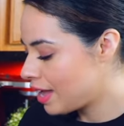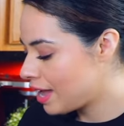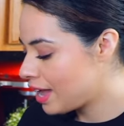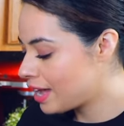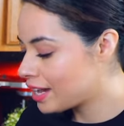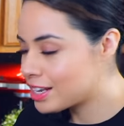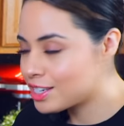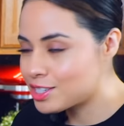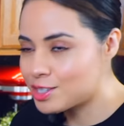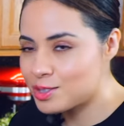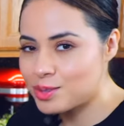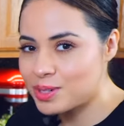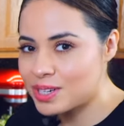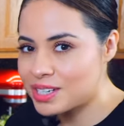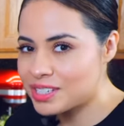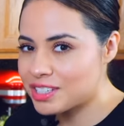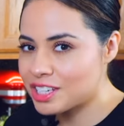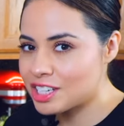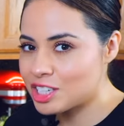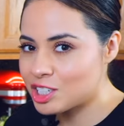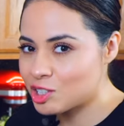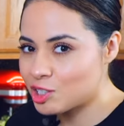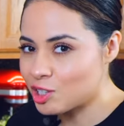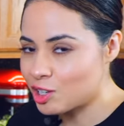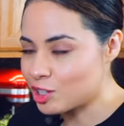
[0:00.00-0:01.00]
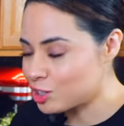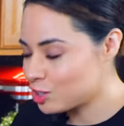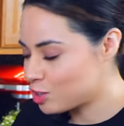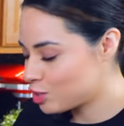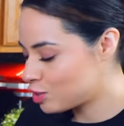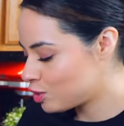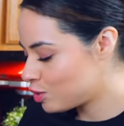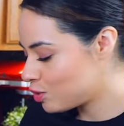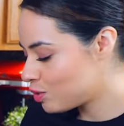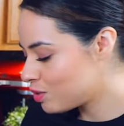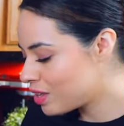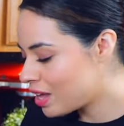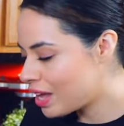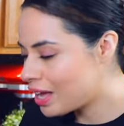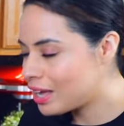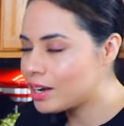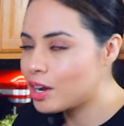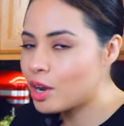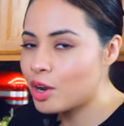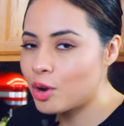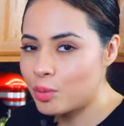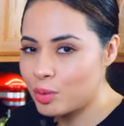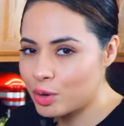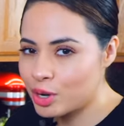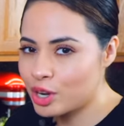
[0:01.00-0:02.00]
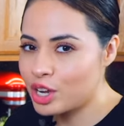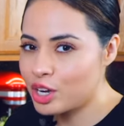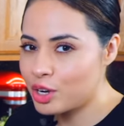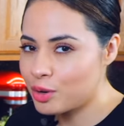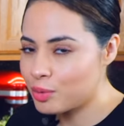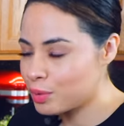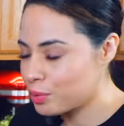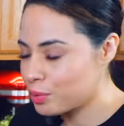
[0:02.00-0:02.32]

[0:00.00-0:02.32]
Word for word: And as soon as they start to do that, we're gonna